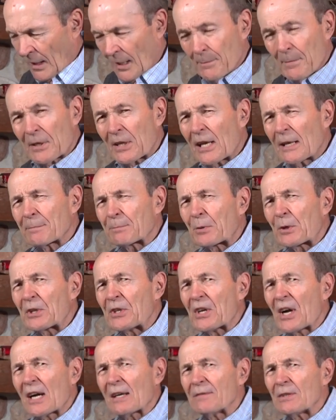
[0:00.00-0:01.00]
it became
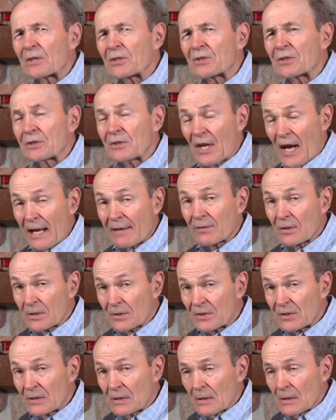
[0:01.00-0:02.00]
pretty obvious to
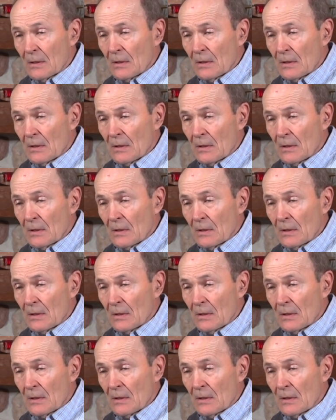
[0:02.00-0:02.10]
divers